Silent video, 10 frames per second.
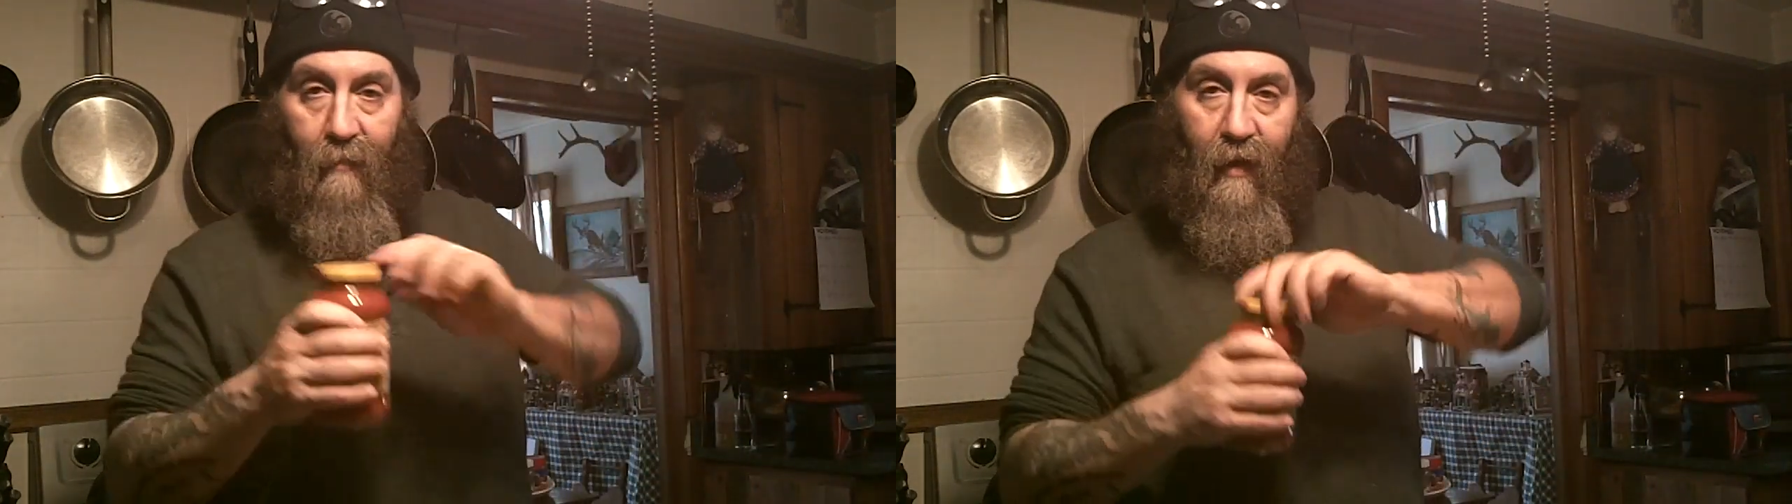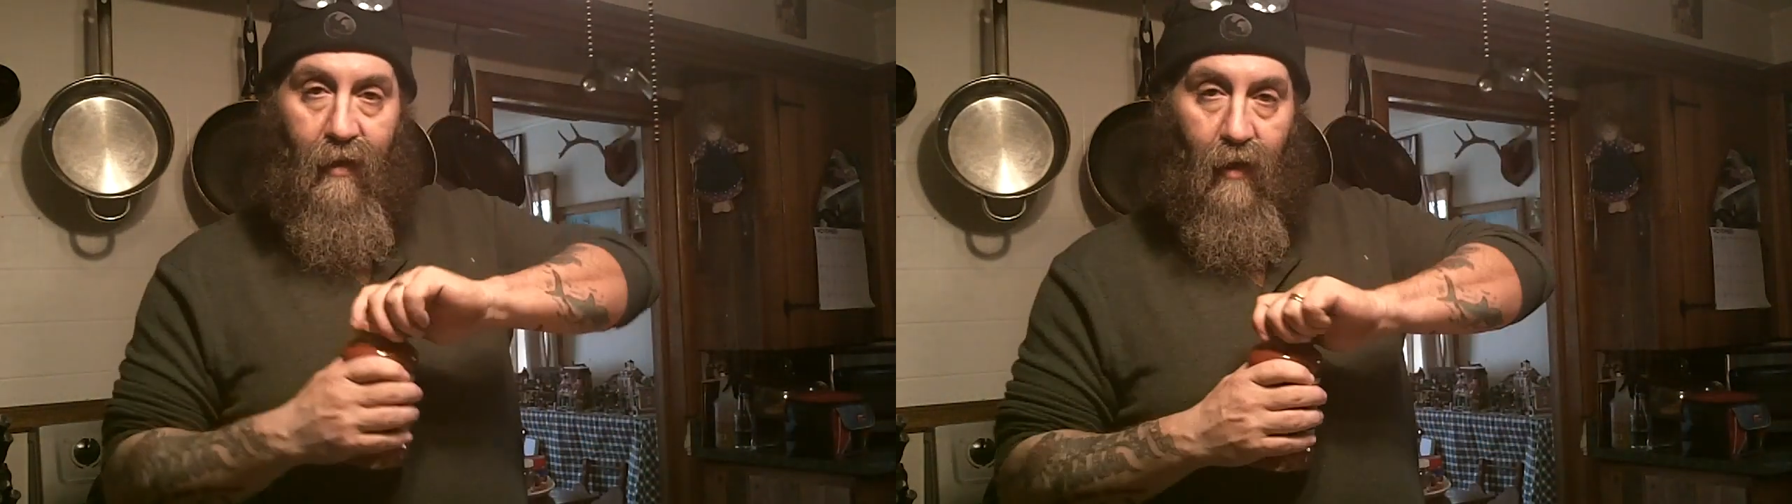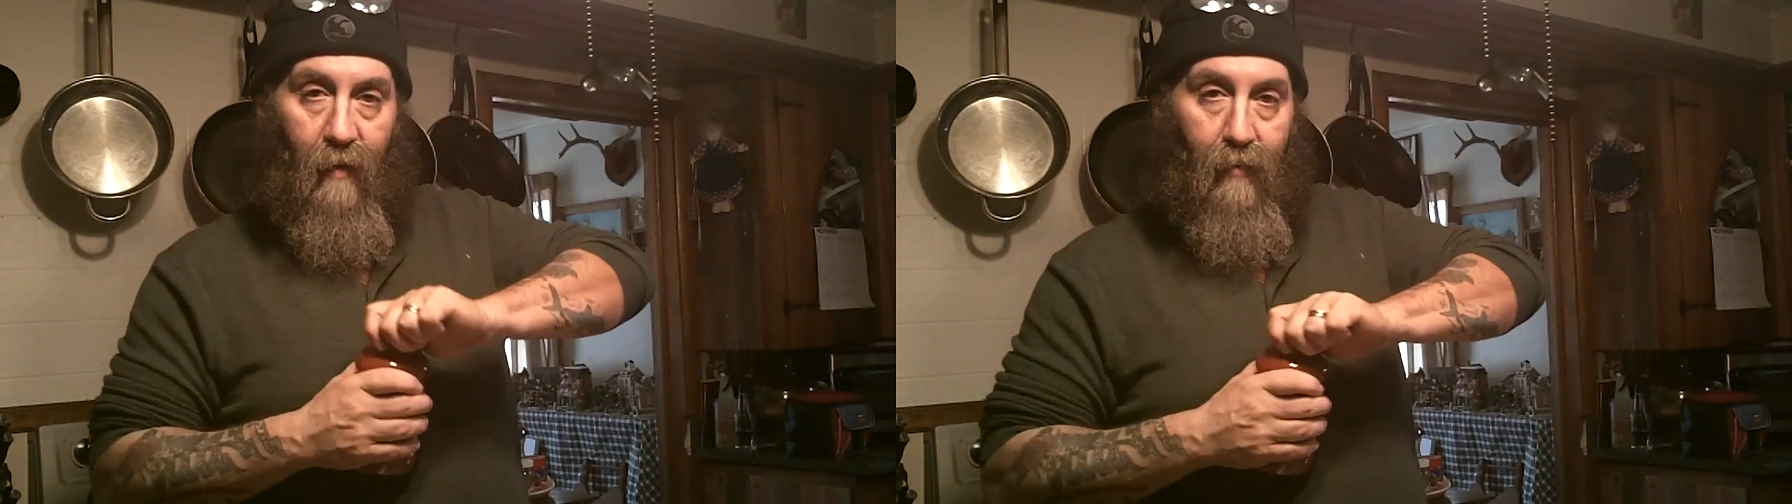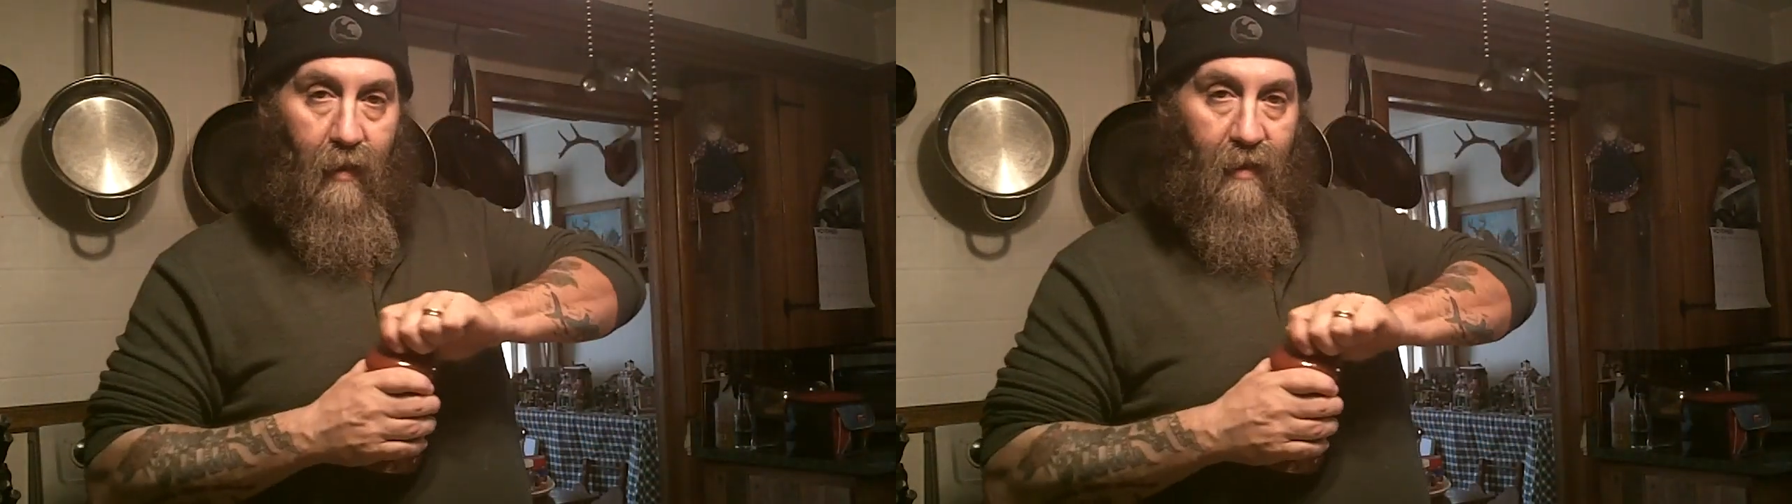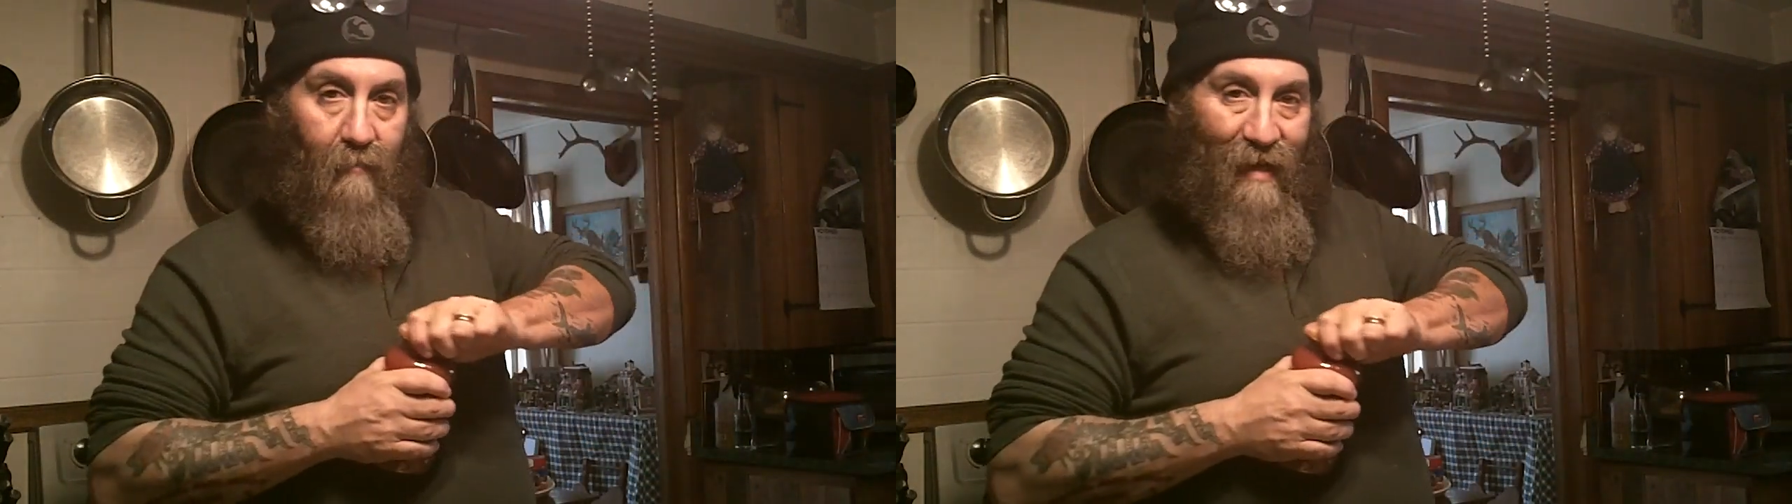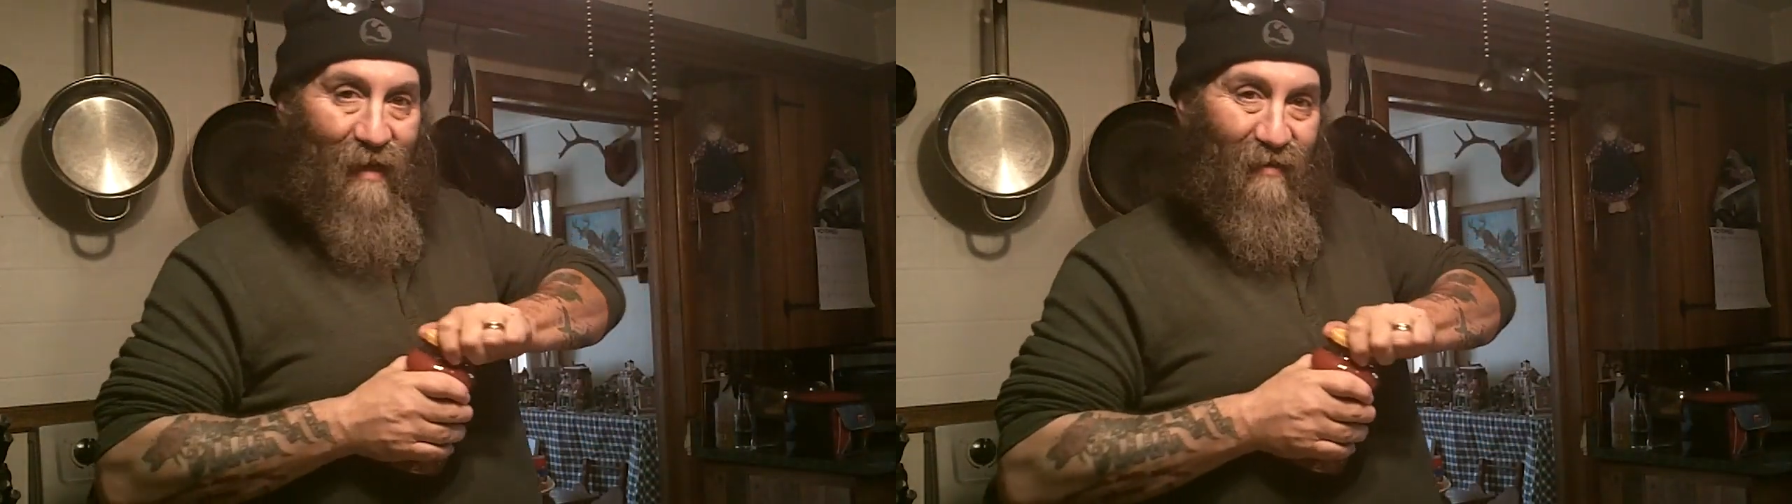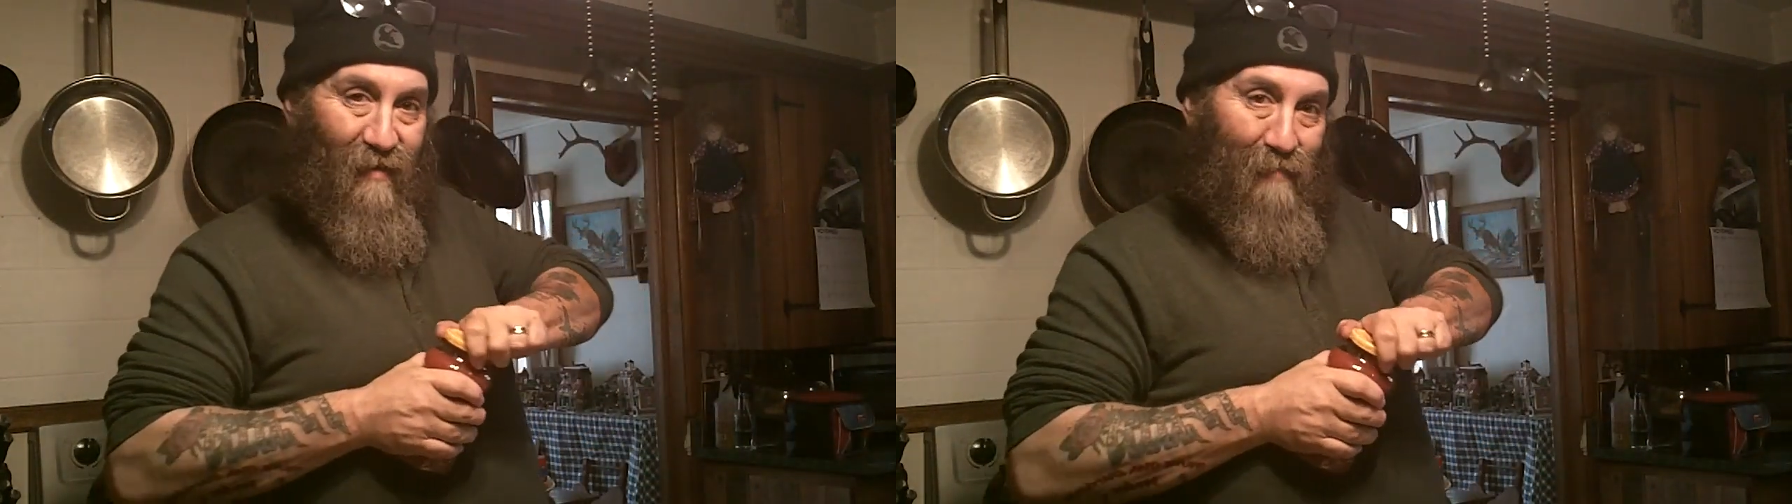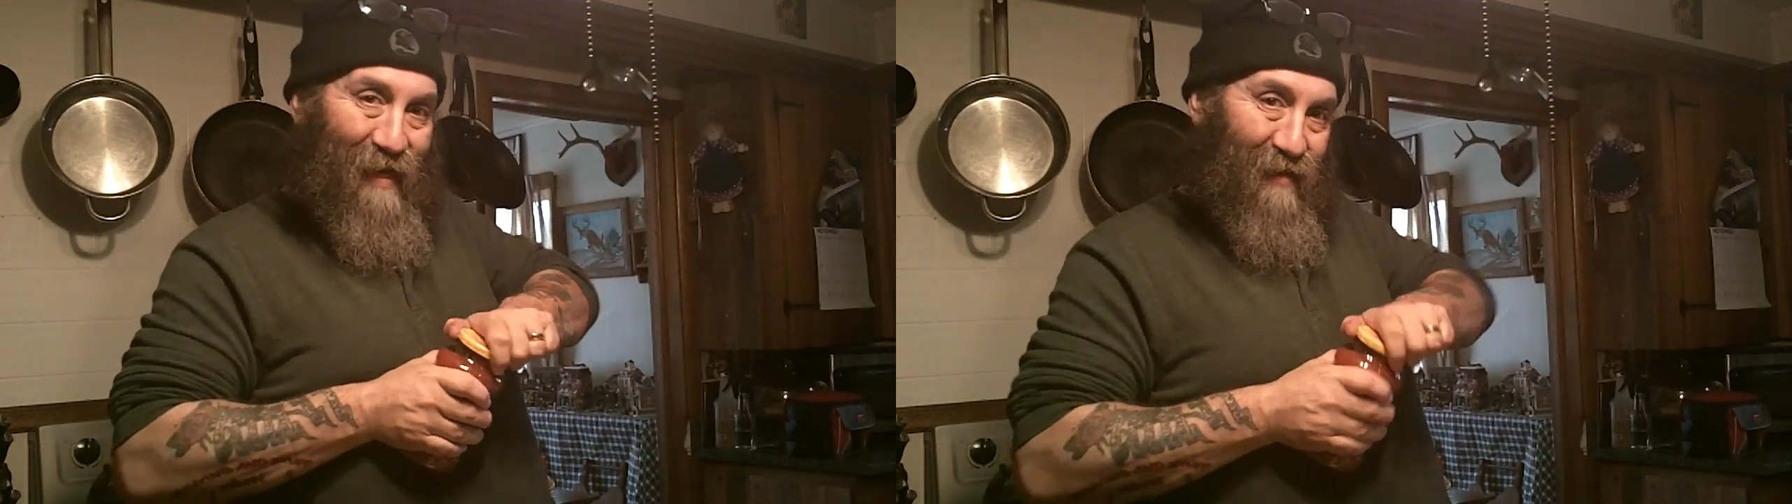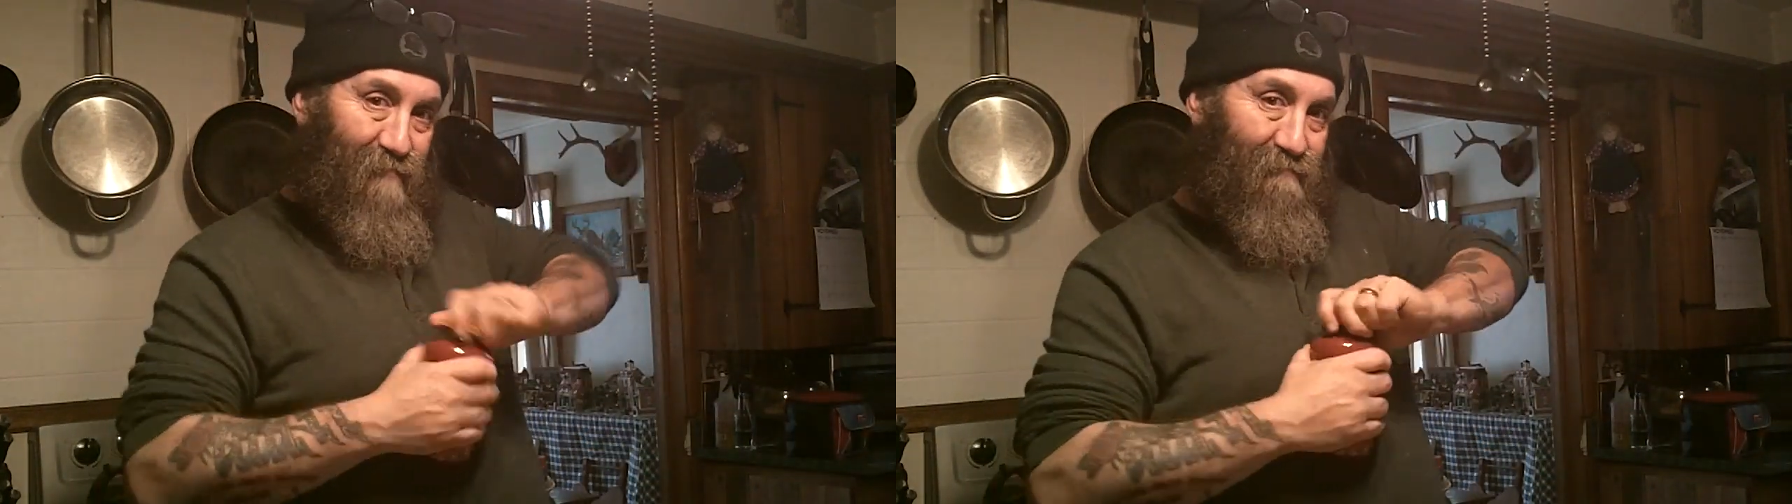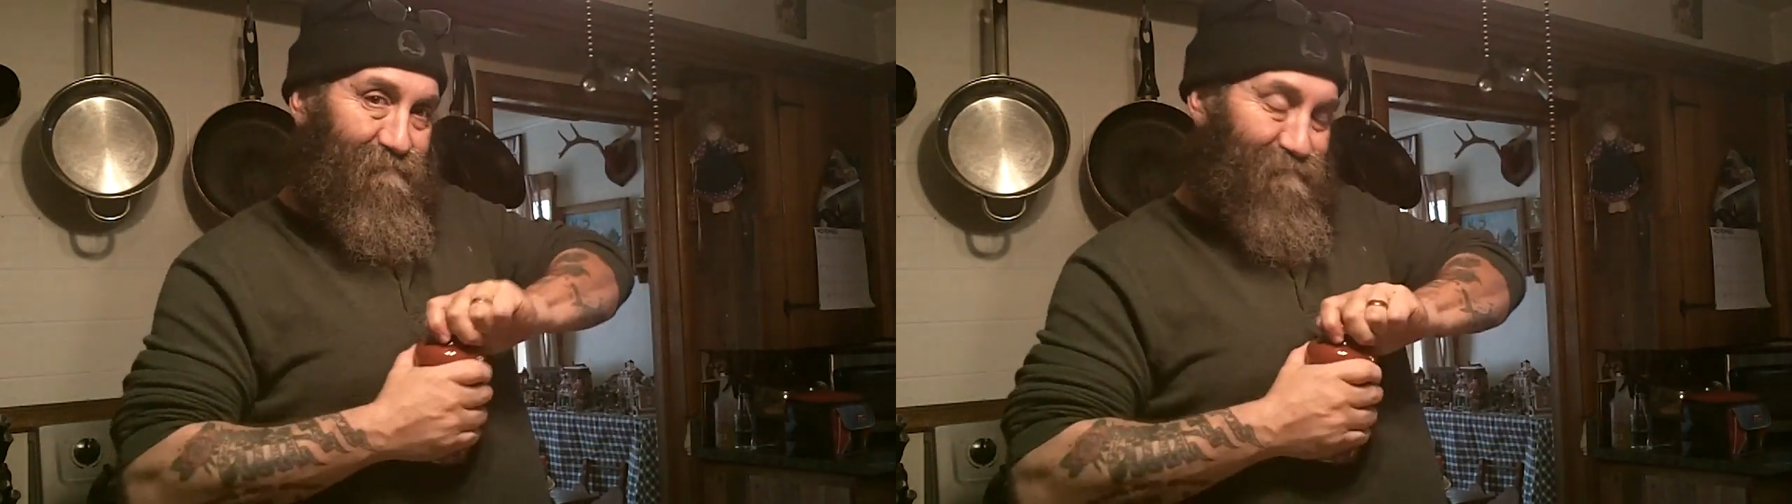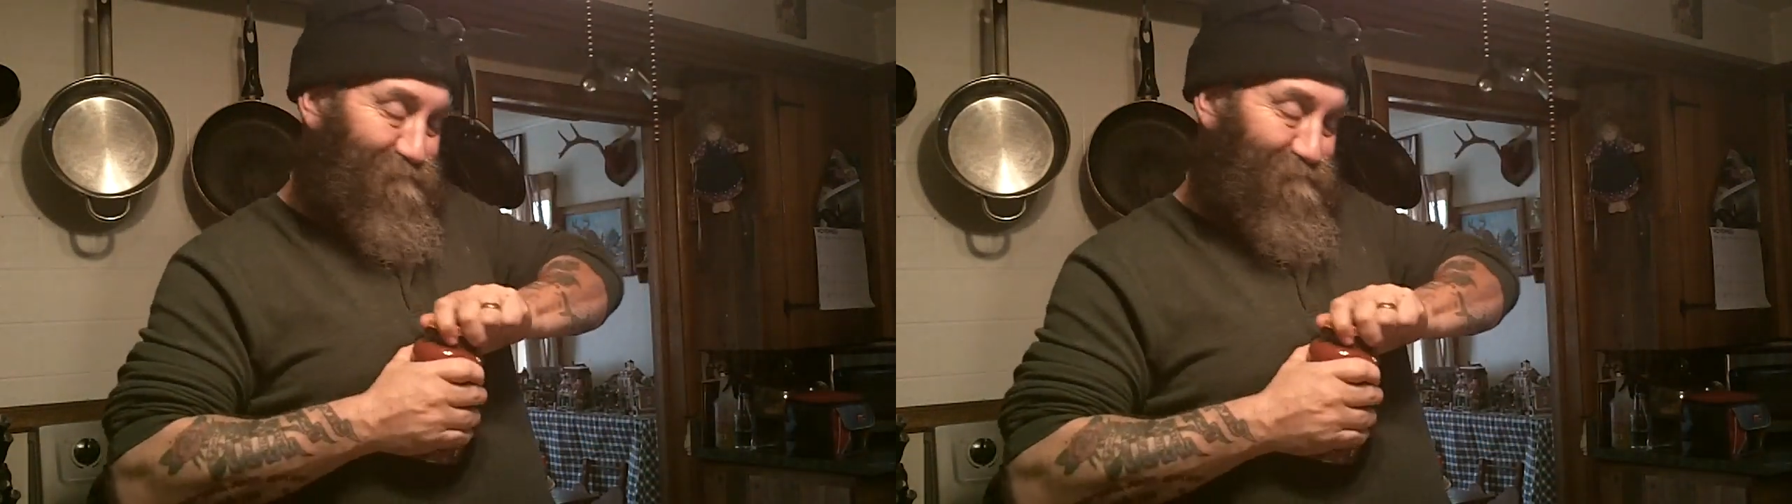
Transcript: you make sure you put some down on the bottom,